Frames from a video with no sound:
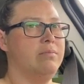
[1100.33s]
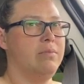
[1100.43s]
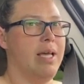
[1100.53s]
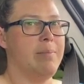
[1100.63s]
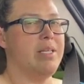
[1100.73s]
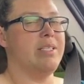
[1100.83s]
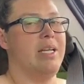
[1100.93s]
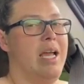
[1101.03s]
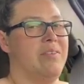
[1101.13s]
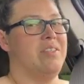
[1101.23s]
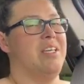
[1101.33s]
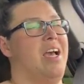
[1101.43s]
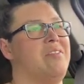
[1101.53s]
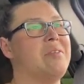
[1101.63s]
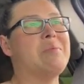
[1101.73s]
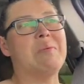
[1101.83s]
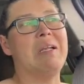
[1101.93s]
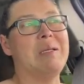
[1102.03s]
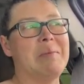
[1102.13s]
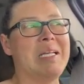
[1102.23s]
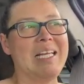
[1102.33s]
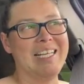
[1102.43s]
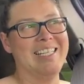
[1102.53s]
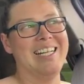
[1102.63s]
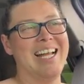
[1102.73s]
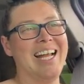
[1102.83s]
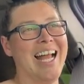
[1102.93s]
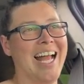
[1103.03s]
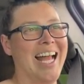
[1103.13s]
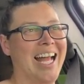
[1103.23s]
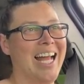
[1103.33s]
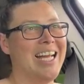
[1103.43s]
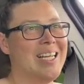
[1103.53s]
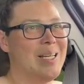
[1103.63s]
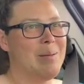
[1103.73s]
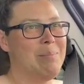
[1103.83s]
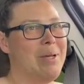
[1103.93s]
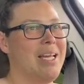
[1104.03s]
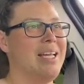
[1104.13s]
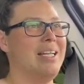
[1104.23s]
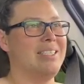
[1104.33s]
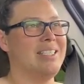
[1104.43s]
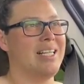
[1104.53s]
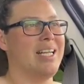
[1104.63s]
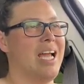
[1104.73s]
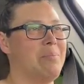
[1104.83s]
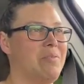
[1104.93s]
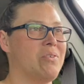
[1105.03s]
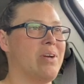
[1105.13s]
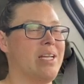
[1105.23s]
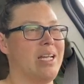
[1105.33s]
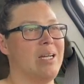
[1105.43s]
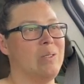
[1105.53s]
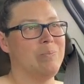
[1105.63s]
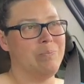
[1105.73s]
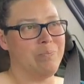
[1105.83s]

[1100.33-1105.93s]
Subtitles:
That means I'd have to have some spending money. But it's not going to happen for right now.